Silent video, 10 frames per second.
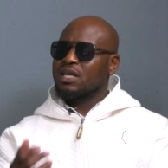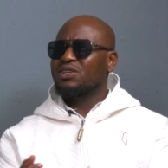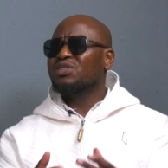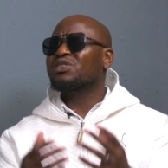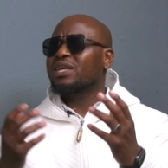
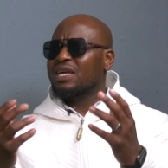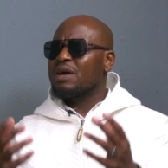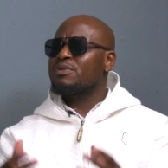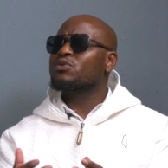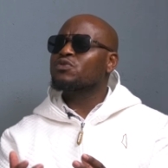It, it, okay,
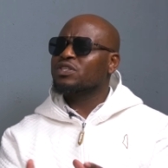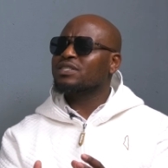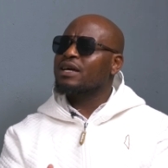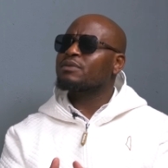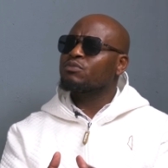urban grooves was
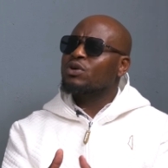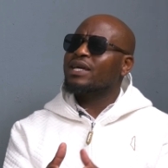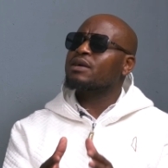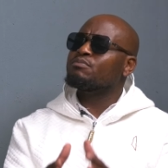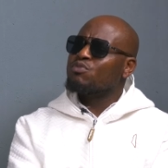like more
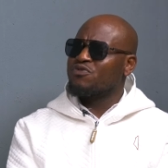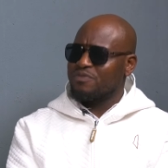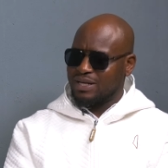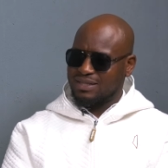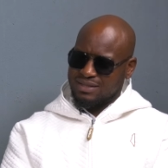like a
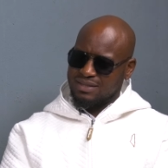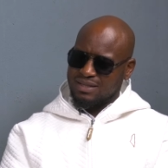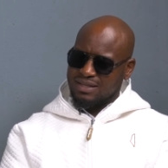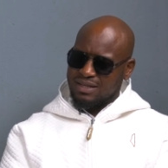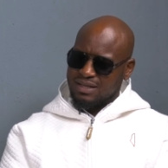movement.
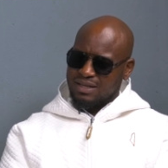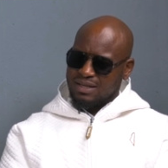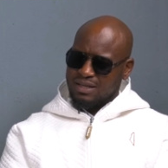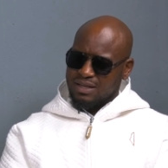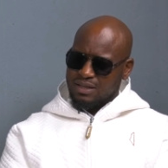So it